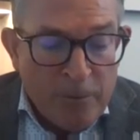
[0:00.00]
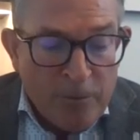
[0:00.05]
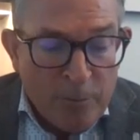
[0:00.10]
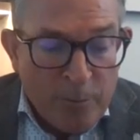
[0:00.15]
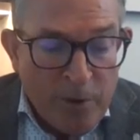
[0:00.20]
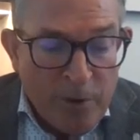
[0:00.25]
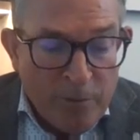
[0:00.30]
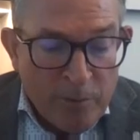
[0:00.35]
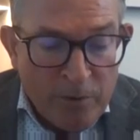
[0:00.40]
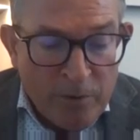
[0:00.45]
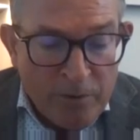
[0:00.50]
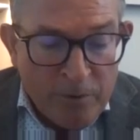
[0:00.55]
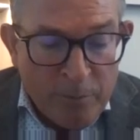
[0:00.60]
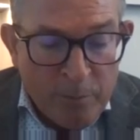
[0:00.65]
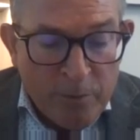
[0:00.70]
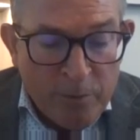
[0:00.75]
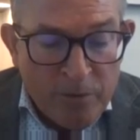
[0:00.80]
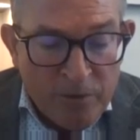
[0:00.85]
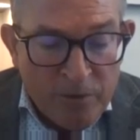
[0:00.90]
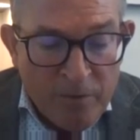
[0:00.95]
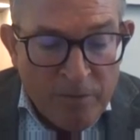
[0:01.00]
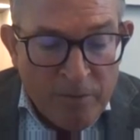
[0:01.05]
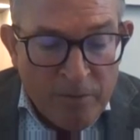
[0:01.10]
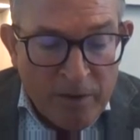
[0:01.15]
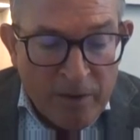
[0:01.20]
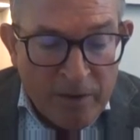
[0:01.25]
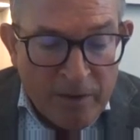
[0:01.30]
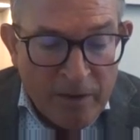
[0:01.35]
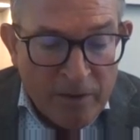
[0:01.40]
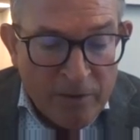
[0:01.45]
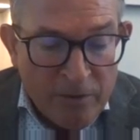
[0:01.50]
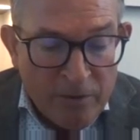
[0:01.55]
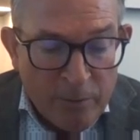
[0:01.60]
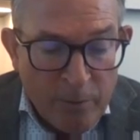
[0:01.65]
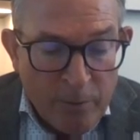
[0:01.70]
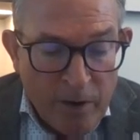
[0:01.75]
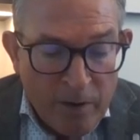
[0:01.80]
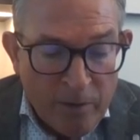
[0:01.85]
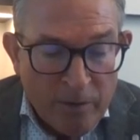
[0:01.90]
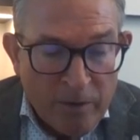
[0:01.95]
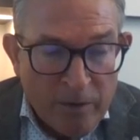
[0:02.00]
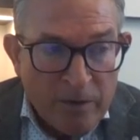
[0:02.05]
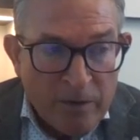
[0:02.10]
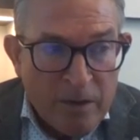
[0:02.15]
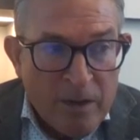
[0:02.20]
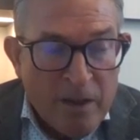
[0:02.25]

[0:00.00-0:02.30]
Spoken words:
So being really specific, I guess, around it.